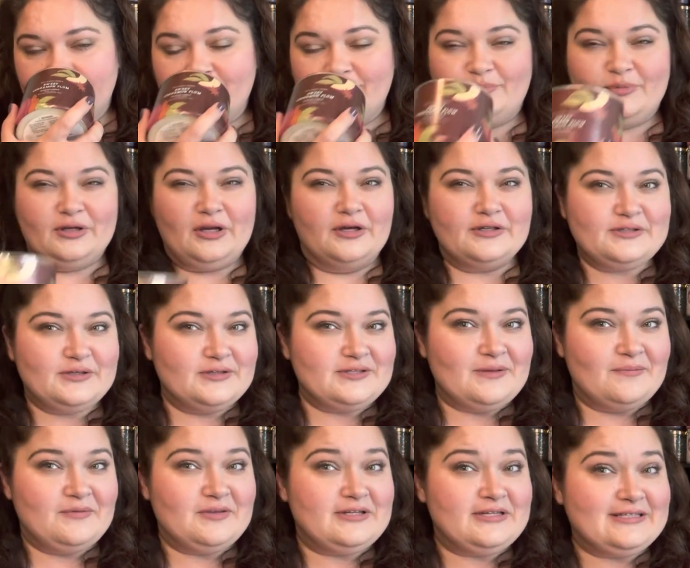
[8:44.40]
but also
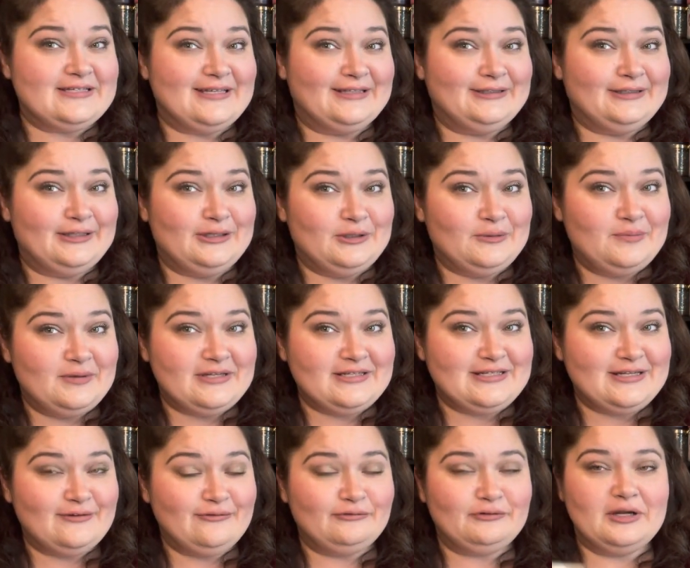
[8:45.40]
something just a little bit
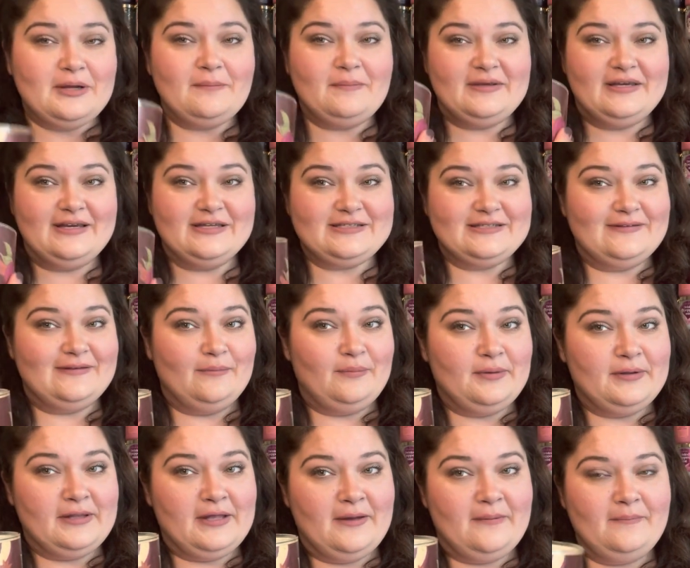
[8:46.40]
different because of the
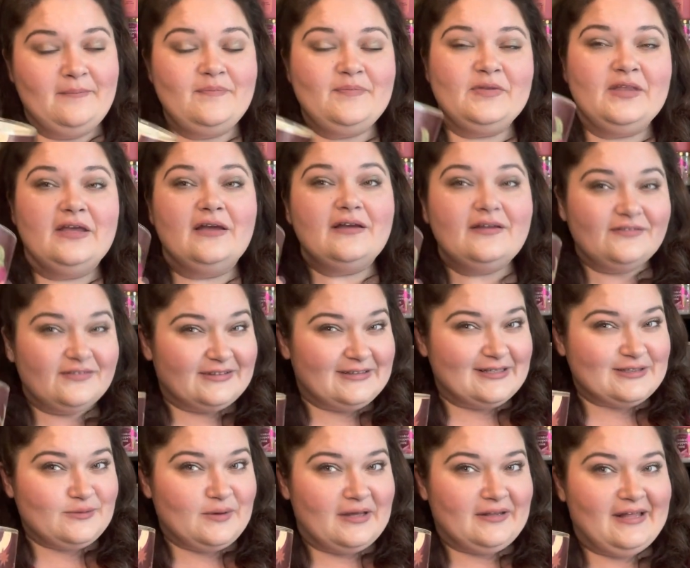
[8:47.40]
plum.
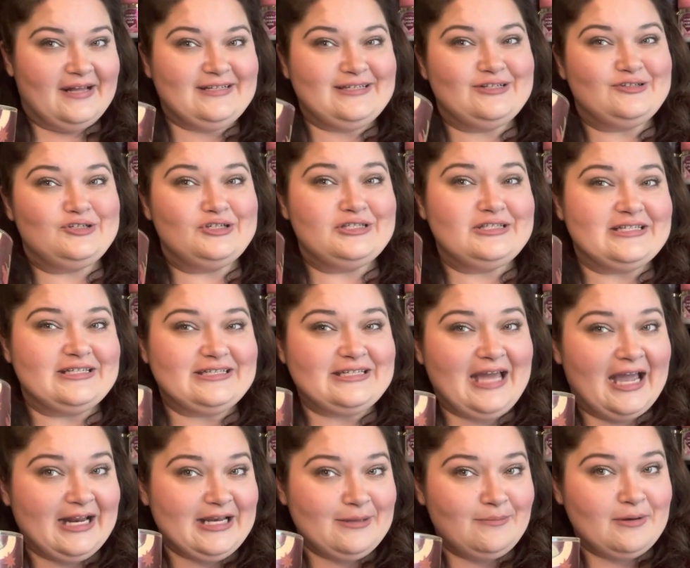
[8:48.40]
That's why I liked it just a
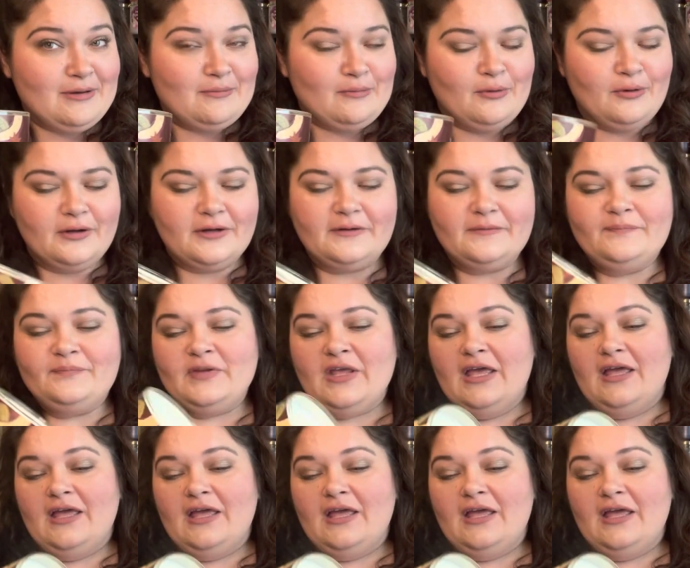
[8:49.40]
tiny bit more.